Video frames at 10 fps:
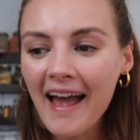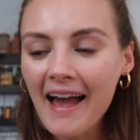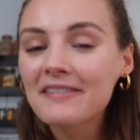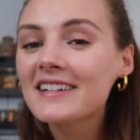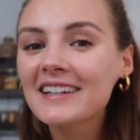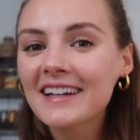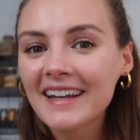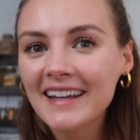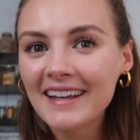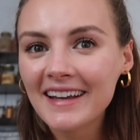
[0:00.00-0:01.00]

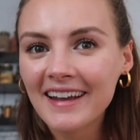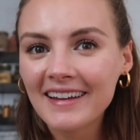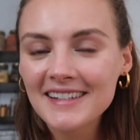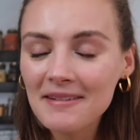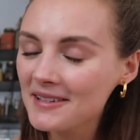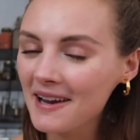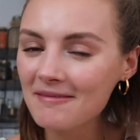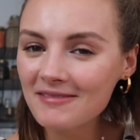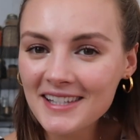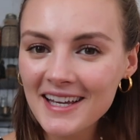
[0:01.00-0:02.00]
evidently
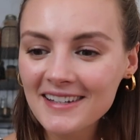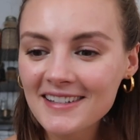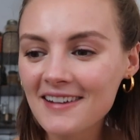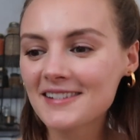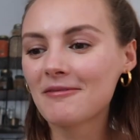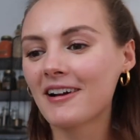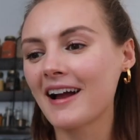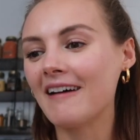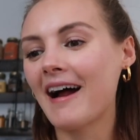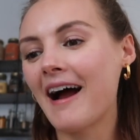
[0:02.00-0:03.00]
sometimes it doesn't work
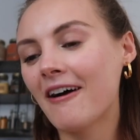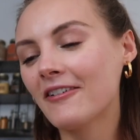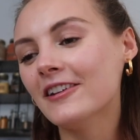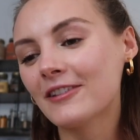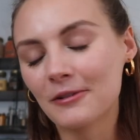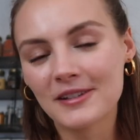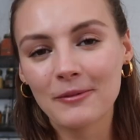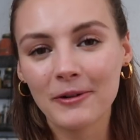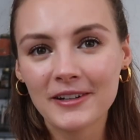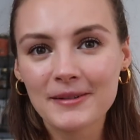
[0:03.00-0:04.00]
out how you thought
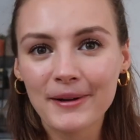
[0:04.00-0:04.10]
it would,